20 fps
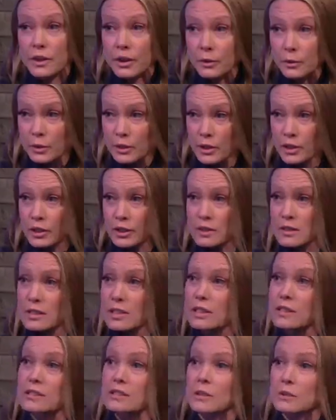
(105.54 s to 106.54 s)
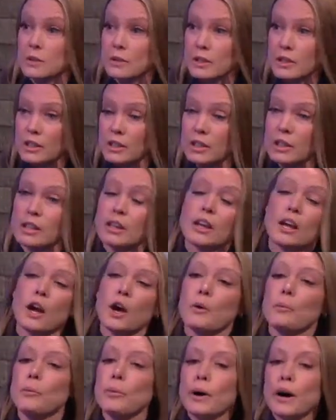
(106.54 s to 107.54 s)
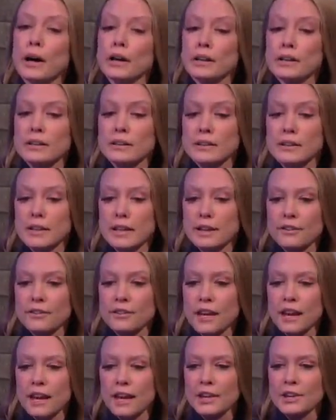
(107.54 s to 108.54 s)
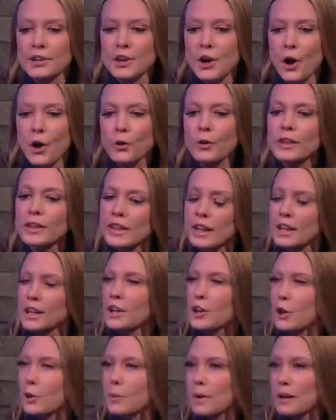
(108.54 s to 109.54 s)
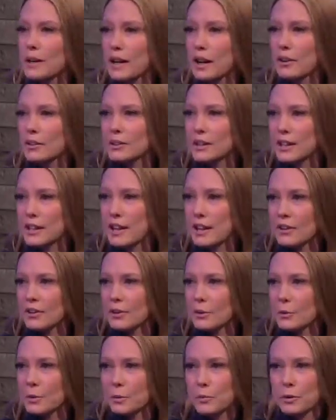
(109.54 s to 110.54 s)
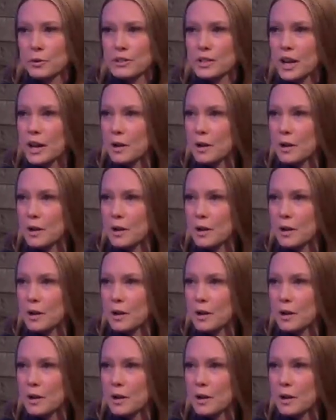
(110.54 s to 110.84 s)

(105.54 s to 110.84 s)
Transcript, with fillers: we've had a really good season, a really good, but if they know that they can go back out and lay it out there one more